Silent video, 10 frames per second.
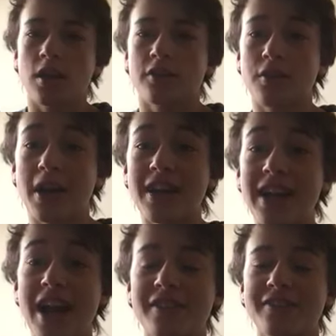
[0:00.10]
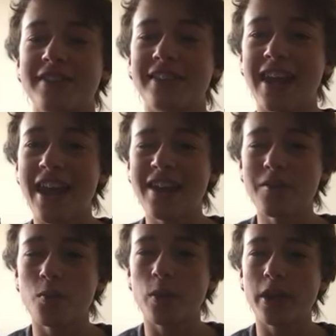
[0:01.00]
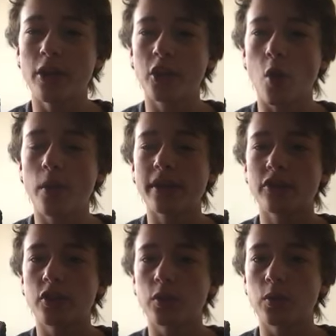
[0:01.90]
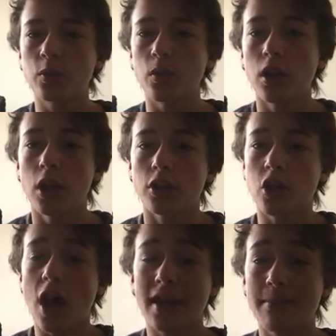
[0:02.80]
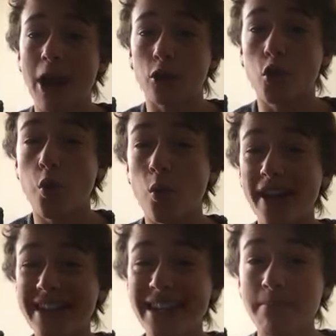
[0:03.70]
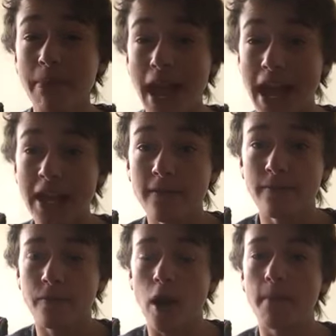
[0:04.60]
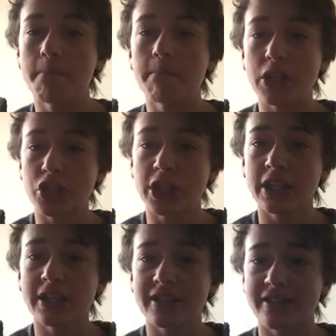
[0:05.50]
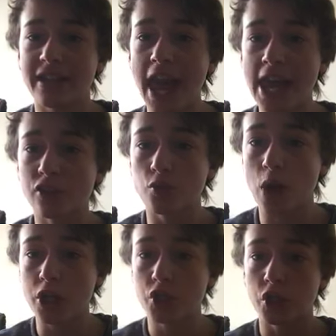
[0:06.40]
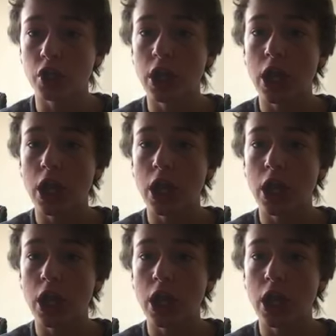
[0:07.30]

So hey guys, today we are going to talk about Kwity Paye from Michigan. He's an edge rusher.